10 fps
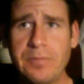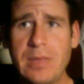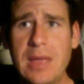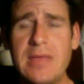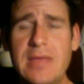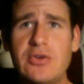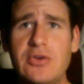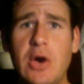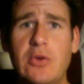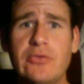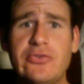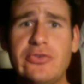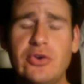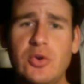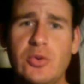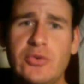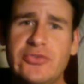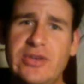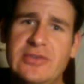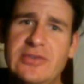And then you go to
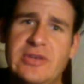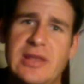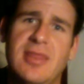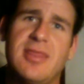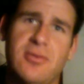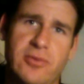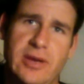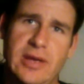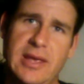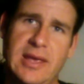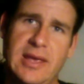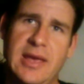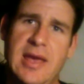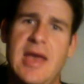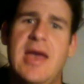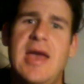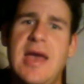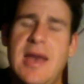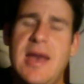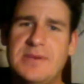season 3,
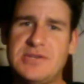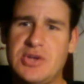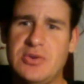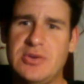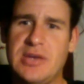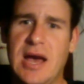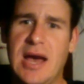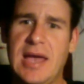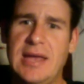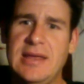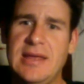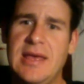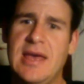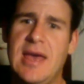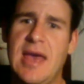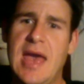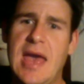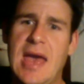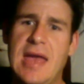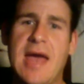episode 9,
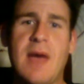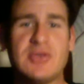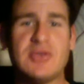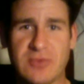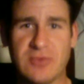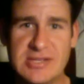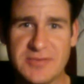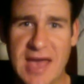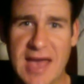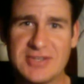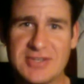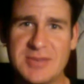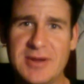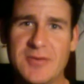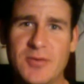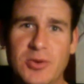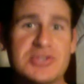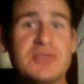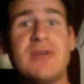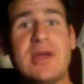and that was Reigns of Castamere, of course,
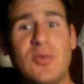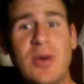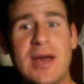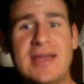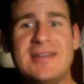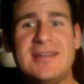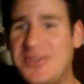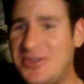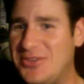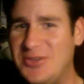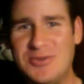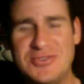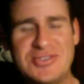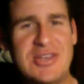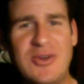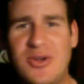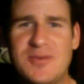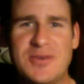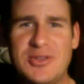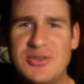the Red Wedding, another huge scene all
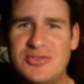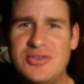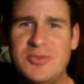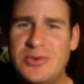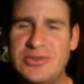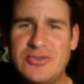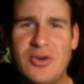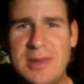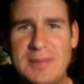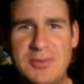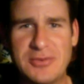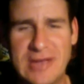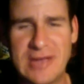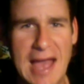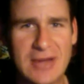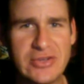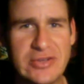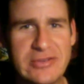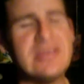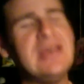over YouTube. We saw people's reactions.